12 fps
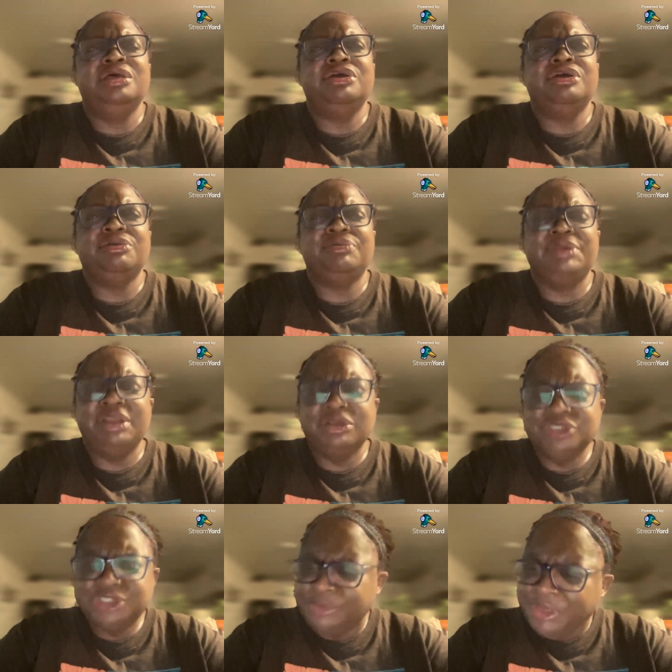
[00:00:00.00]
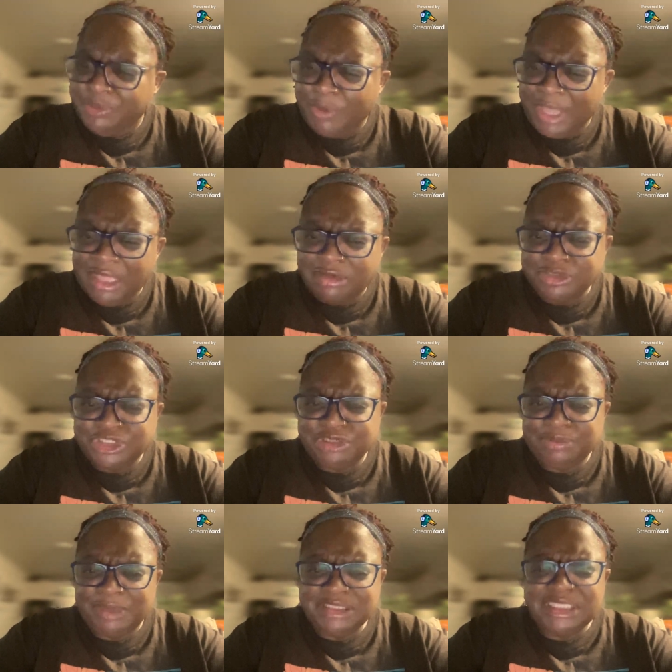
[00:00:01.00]
career, doing well. She
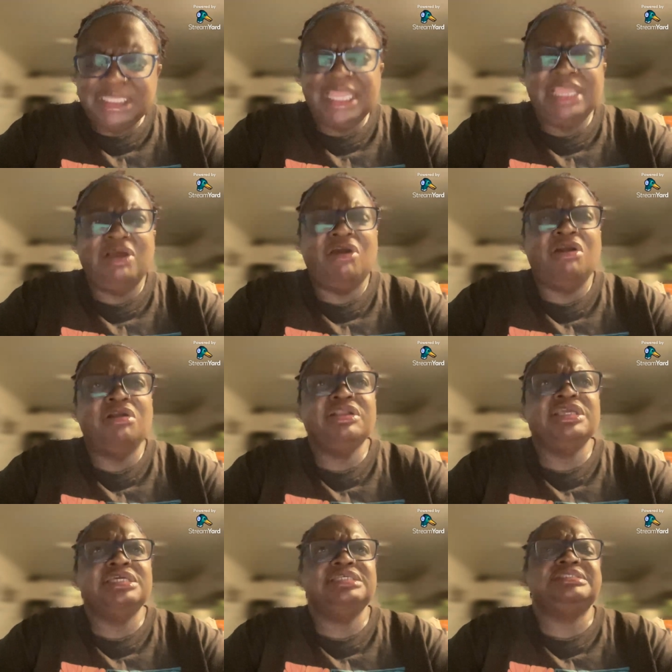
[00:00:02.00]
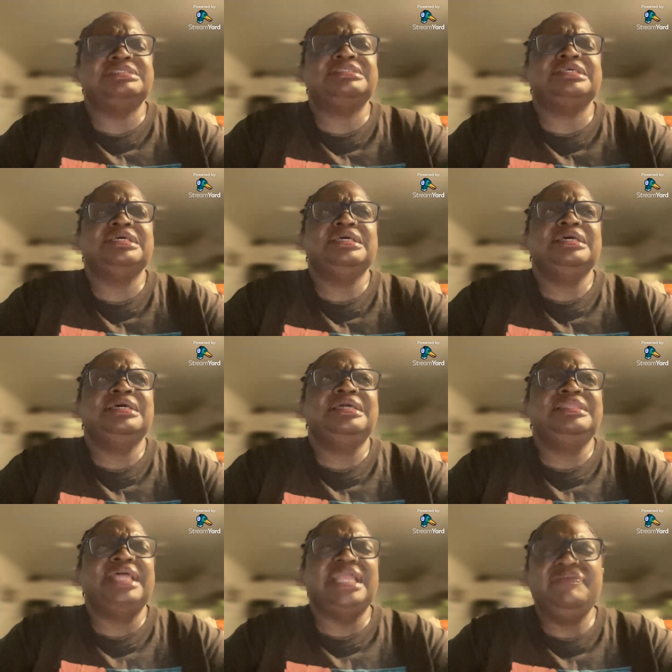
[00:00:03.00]
wasn't an artist
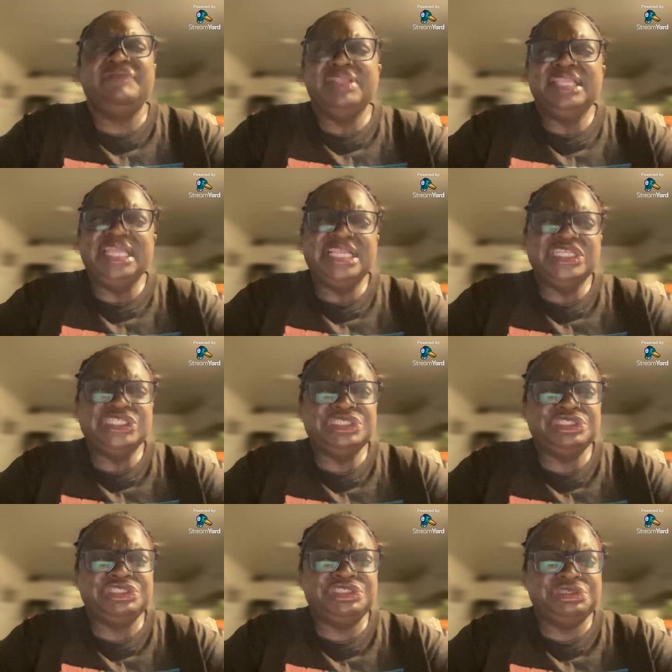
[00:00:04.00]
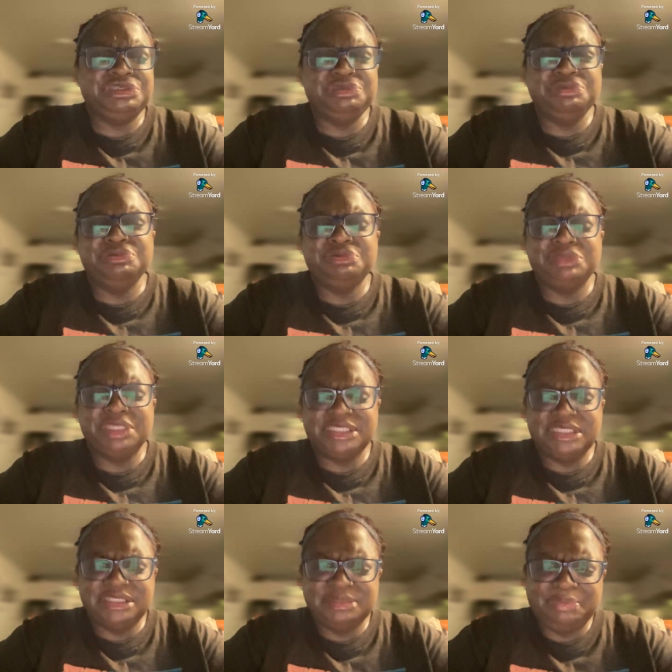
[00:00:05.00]
that even needed to do
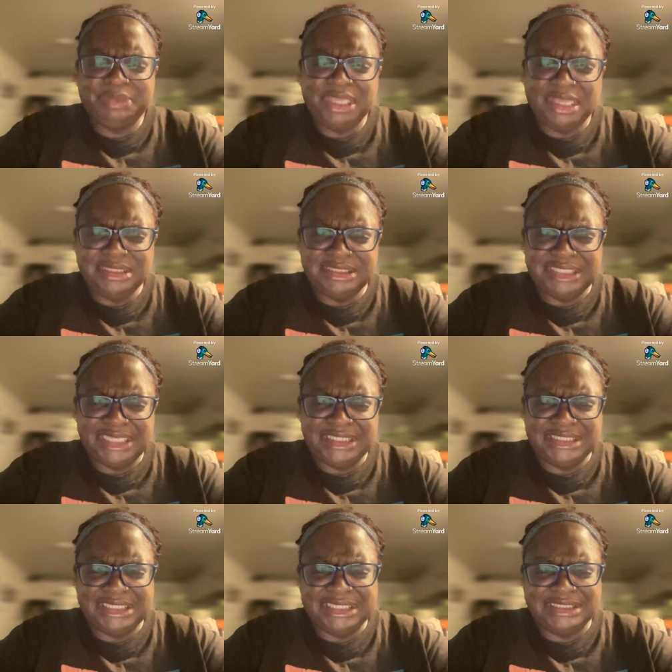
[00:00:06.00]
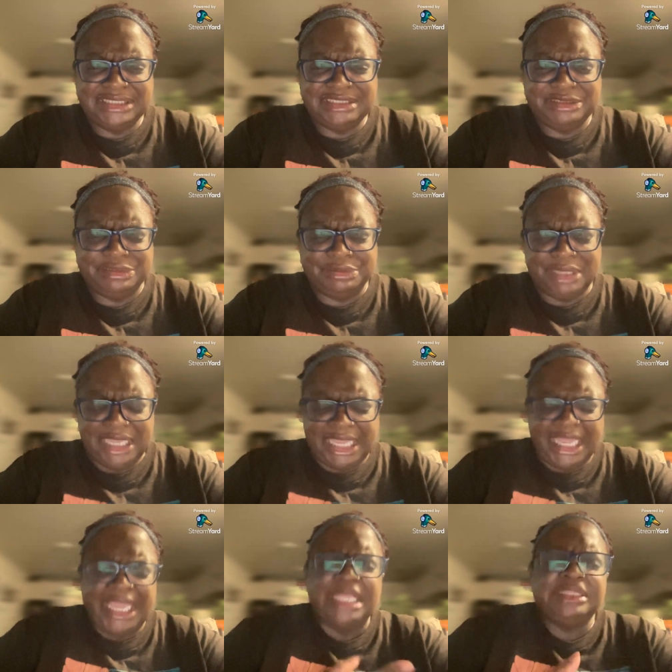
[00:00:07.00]
this Beyonce diss to
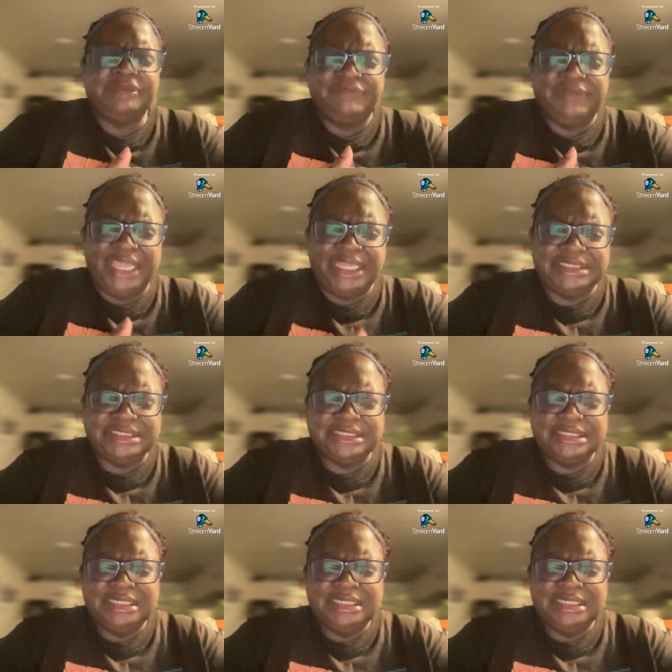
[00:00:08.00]
elevate.